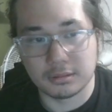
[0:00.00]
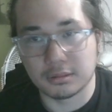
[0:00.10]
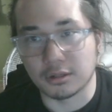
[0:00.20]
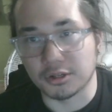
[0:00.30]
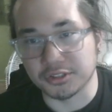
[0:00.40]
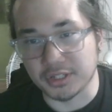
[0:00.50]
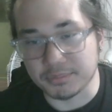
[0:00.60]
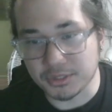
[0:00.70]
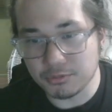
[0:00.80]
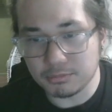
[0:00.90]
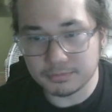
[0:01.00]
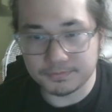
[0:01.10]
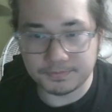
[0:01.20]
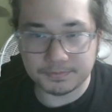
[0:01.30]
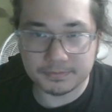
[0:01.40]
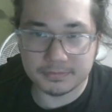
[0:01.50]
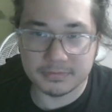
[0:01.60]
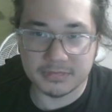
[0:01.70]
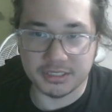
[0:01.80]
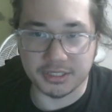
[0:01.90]
On to game 2.
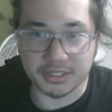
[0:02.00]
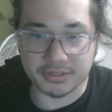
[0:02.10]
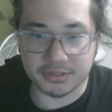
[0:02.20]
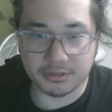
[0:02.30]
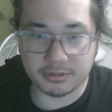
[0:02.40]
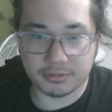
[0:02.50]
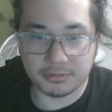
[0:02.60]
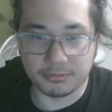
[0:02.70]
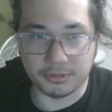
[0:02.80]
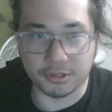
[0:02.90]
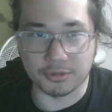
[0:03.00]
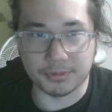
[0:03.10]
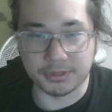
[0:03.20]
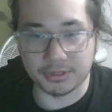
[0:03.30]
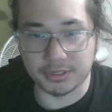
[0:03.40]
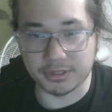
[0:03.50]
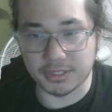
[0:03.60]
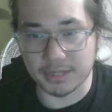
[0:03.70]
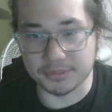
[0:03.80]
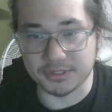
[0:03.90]
He gets to start. We open the
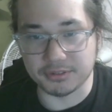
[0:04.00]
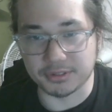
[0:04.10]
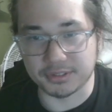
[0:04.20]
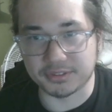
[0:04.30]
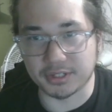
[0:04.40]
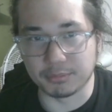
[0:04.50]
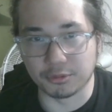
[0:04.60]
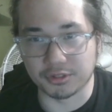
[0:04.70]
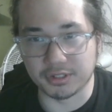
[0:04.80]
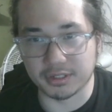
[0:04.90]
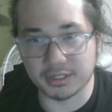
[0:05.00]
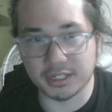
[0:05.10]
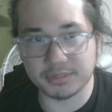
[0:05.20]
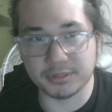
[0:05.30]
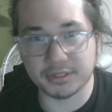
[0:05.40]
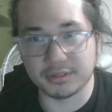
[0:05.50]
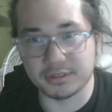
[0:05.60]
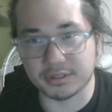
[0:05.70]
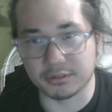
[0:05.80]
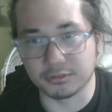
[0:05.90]
Gamma Seal and the sideboard to Dink Cosmic.
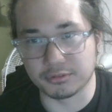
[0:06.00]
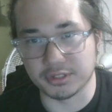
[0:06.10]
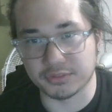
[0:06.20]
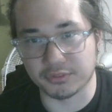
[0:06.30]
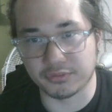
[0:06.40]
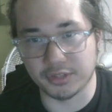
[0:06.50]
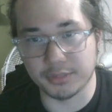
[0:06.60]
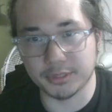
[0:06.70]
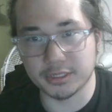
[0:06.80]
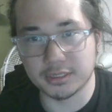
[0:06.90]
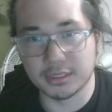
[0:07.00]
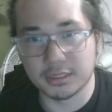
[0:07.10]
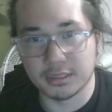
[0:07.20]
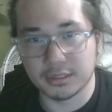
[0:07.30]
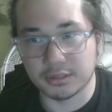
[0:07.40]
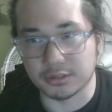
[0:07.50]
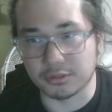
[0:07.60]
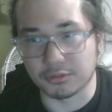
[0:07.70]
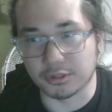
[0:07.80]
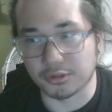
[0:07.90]
He's going to Lucius for Faima. Going to
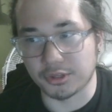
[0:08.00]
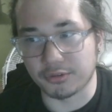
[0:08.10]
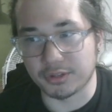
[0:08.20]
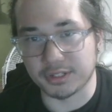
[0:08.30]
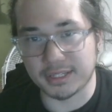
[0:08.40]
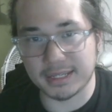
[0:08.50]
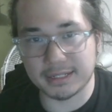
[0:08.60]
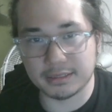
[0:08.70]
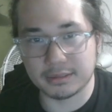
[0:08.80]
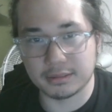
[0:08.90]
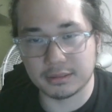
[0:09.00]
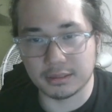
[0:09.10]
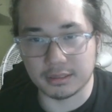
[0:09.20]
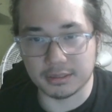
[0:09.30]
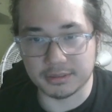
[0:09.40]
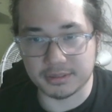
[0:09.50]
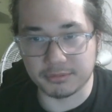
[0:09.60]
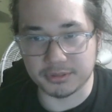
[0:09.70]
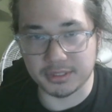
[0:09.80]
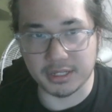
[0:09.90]
go on Arthurian again. Let's see,
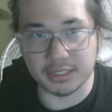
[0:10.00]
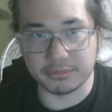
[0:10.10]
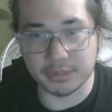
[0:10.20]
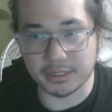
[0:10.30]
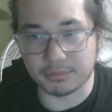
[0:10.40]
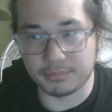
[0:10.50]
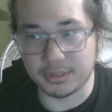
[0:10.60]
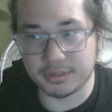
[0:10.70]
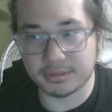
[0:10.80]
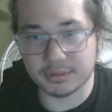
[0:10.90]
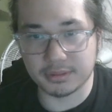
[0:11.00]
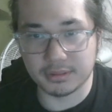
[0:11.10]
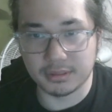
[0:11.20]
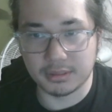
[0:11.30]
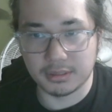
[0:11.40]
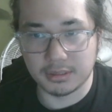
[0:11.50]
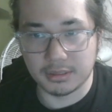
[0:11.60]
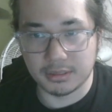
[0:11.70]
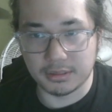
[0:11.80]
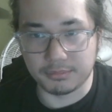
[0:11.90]
what's he adding back? Beast.
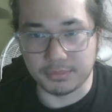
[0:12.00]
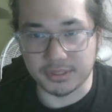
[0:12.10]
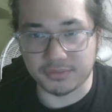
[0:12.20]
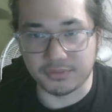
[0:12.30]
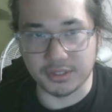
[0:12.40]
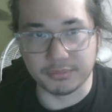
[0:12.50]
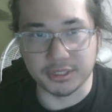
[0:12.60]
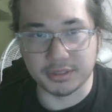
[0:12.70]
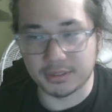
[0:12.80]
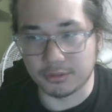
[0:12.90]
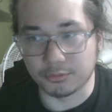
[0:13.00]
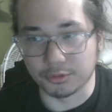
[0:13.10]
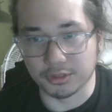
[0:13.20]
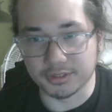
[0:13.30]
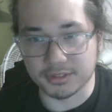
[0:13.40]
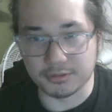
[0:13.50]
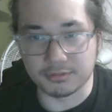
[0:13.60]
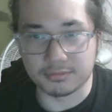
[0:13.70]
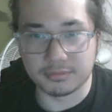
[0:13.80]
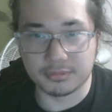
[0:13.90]
Beast Faima. Arugula
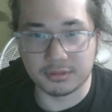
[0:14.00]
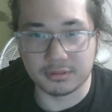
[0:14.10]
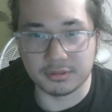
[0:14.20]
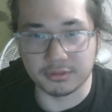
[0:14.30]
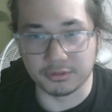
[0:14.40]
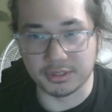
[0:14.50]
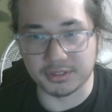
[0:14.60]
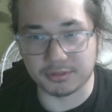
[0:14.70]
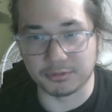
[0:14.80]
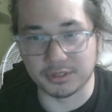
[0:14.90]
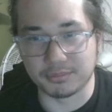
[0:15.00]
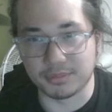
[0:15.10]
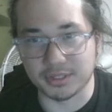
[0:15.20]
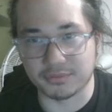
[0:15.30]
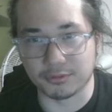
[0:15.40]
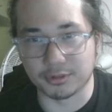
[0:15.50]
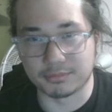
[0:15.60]
2. Lucius 3. Beast 4.